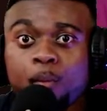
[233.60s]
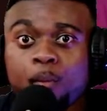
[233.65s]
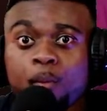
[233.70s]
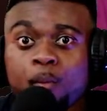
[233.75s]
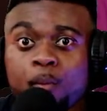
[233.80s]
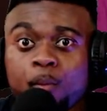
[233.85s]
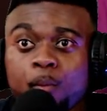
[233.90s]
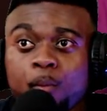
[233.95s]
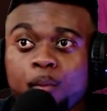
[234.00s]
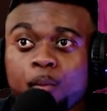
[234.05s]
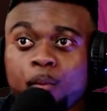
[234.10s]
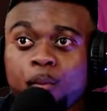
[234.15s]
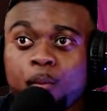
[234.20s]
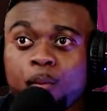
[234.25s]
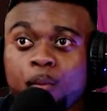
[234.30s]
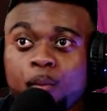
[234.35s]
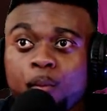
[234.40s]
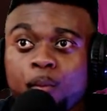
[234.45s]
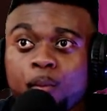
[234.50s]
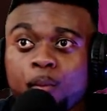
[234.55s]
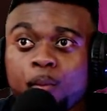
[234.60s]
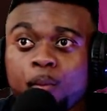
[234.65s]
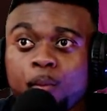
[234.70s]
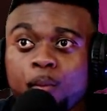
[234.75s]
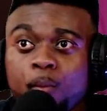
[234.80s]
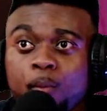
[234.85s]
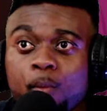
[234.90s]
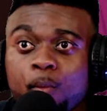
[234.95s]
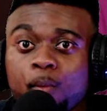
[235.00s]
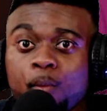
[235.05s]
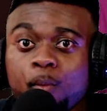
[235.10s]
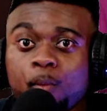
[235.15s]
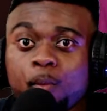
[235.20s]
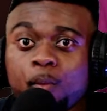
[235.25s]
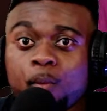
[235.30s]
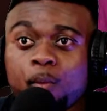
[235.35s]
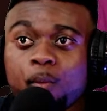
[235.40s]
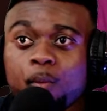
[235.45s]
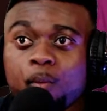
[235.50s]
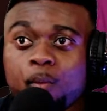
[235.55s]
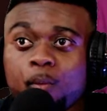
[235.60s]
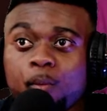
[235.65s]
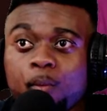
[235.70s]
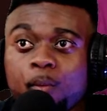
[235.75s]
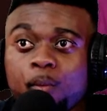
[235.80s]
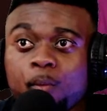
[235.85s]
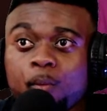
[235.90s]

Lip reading: (silent)